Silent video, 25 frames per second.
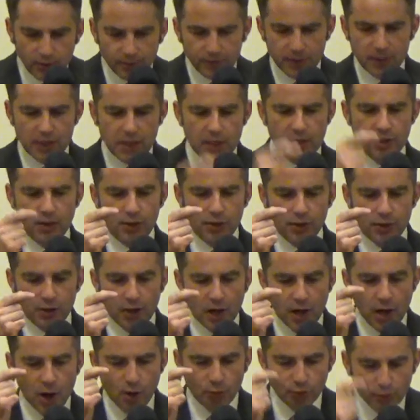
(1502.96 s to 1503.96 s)
of the years,
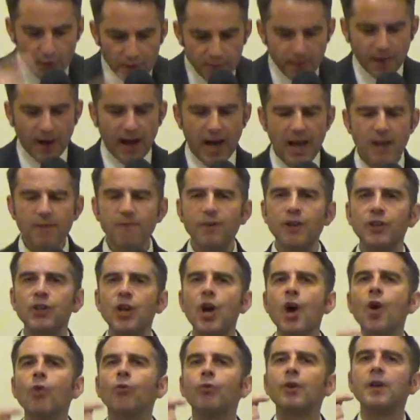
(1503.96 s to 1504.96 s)
revive it.
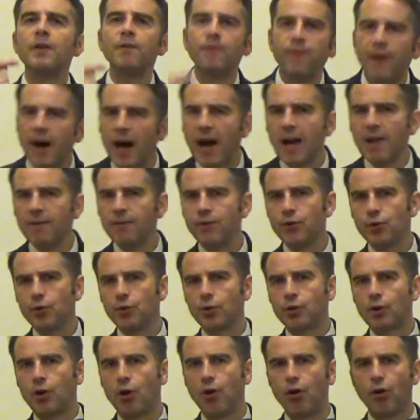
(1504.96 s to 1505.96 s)
Revive your
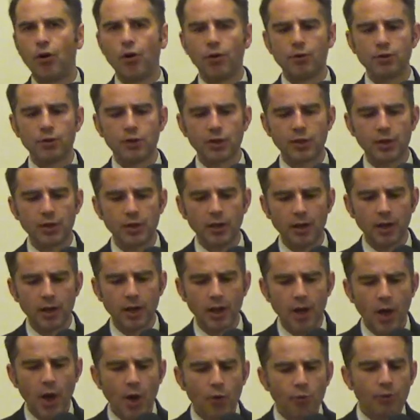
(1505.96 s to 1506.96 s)
cause.
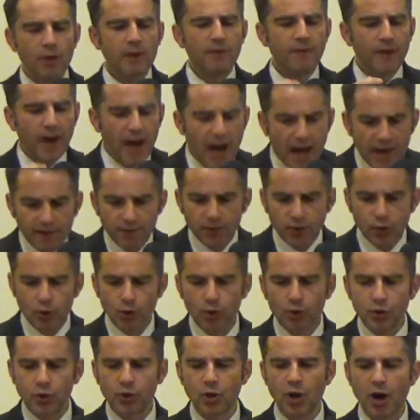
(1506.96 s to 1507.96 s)
Revive
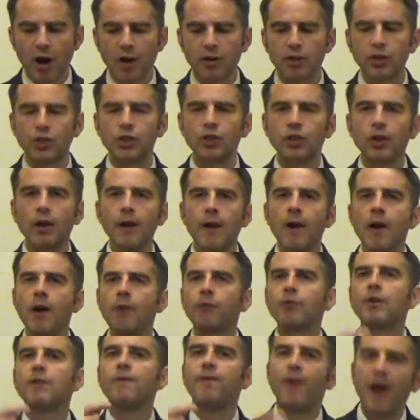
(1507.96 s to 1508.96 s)
your church.
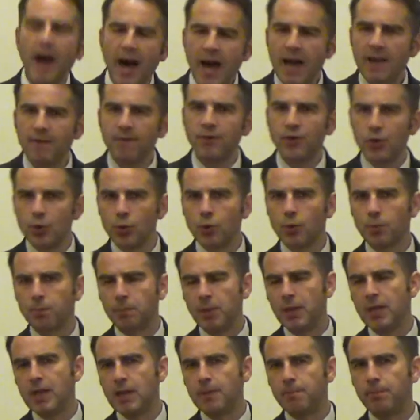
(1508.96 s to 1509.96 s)
Revive your
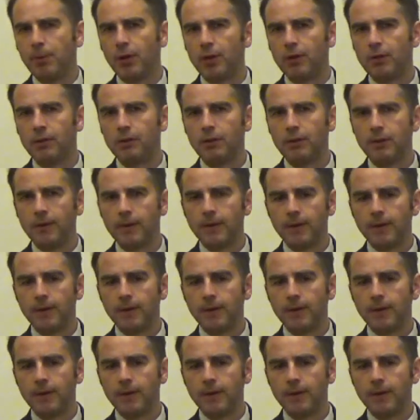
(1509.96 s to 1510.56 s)
people.